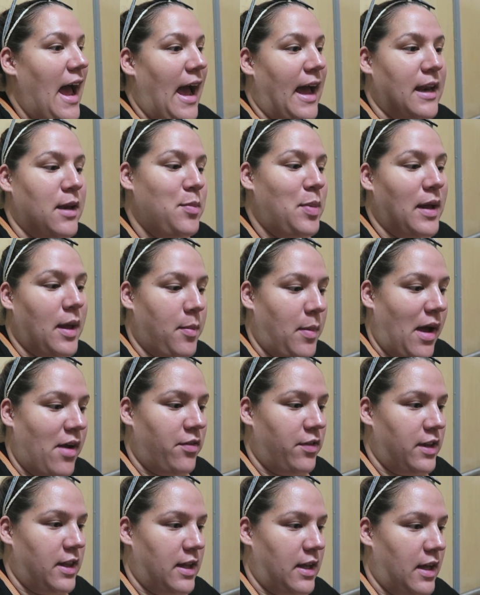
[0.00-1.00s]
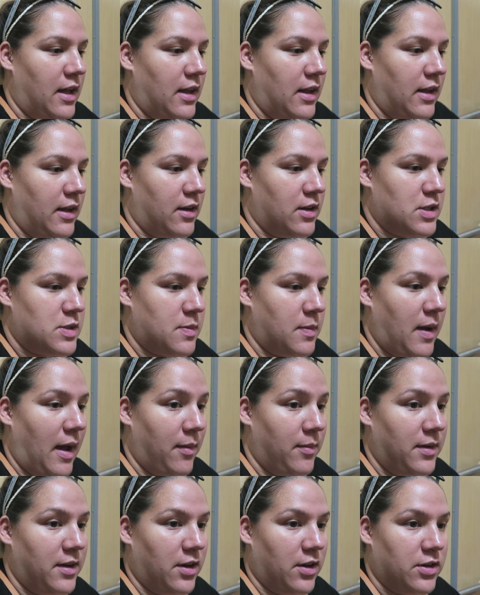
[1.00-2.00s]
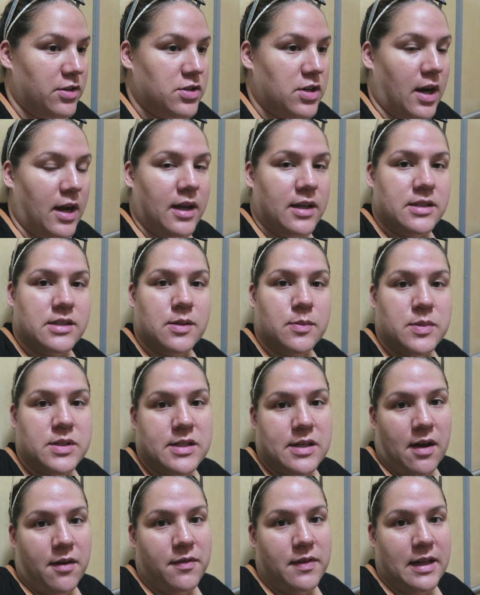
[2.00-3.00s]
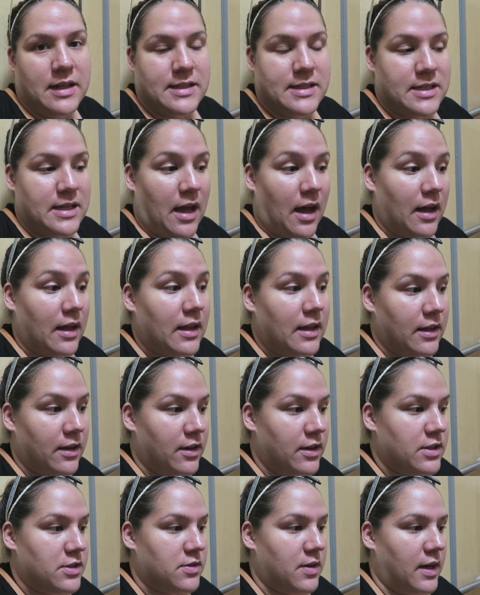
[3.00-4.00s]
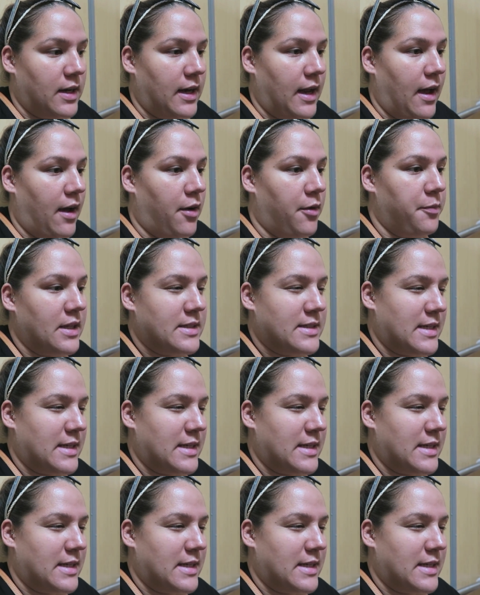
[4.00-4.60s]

I didn't pick up everything in clearance. I'm having her try on some stuff that's not clearance right now.